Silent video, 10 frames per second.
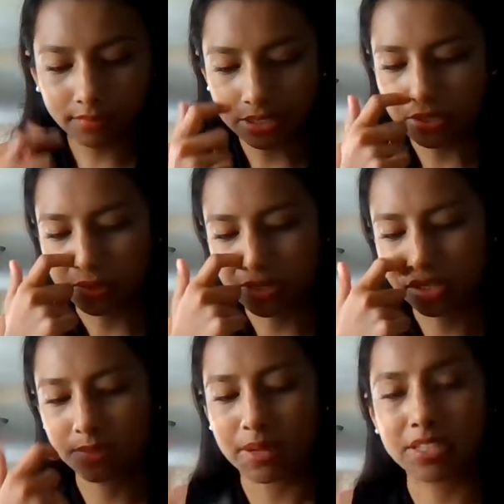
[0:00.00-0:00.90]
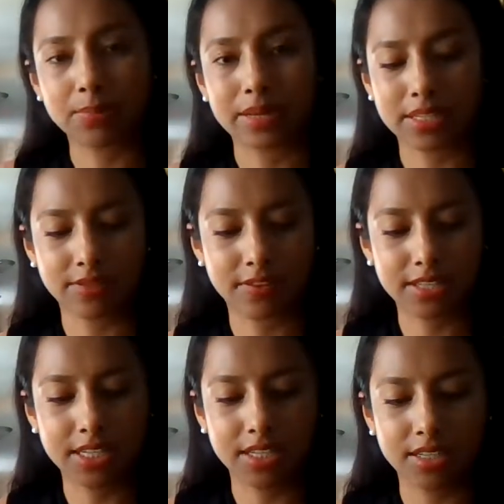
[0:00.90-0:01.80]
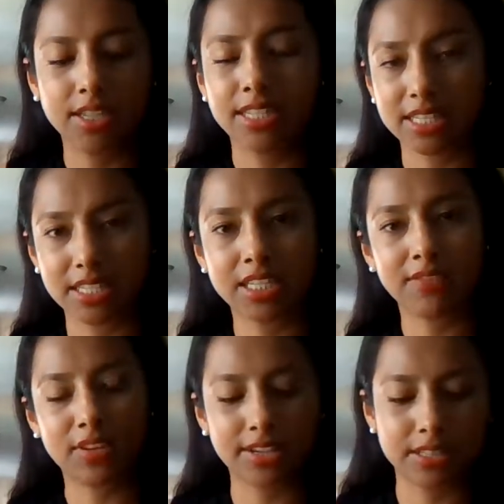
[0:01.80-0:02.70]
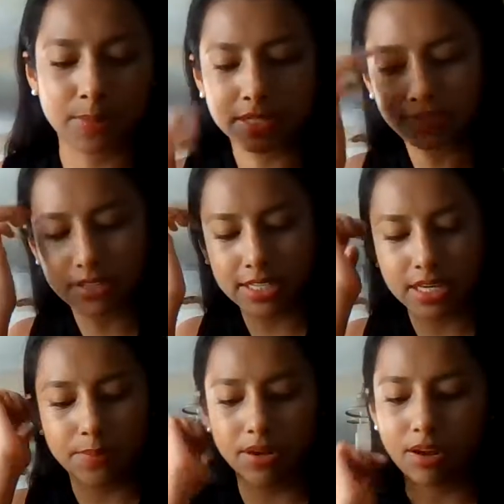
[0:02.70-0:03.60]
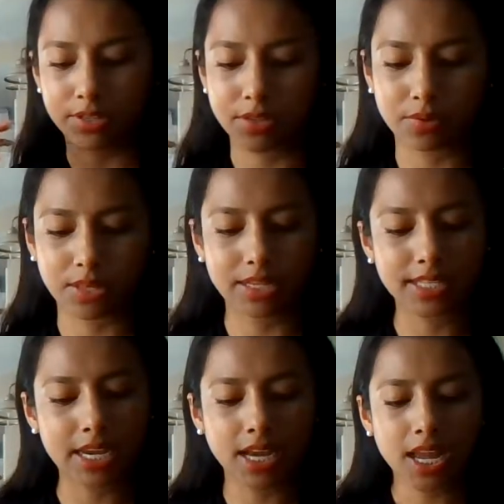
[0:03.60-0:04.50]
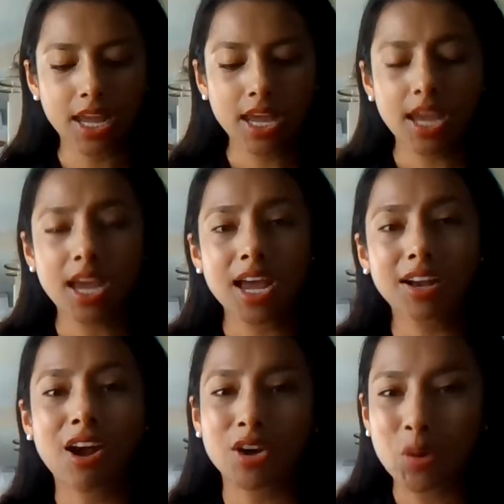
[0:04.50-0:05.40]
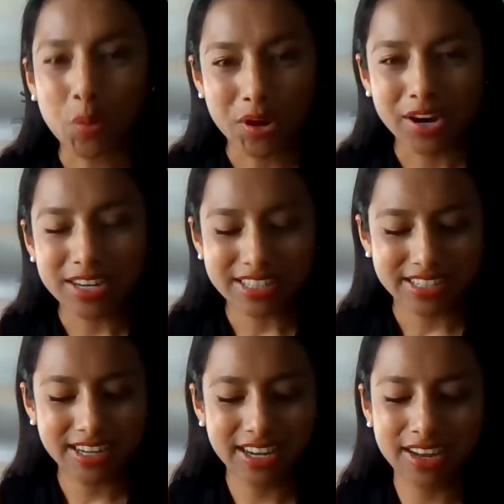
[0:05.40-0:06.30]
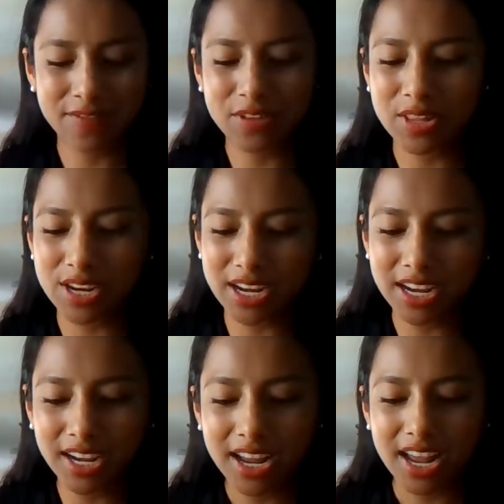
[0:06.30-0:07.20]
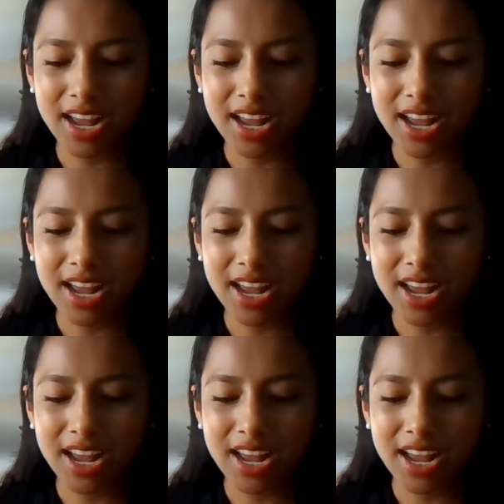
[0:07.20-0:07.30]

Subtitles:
So we talked about specificity, sensitivity and specificity, but also things like concurrent validity.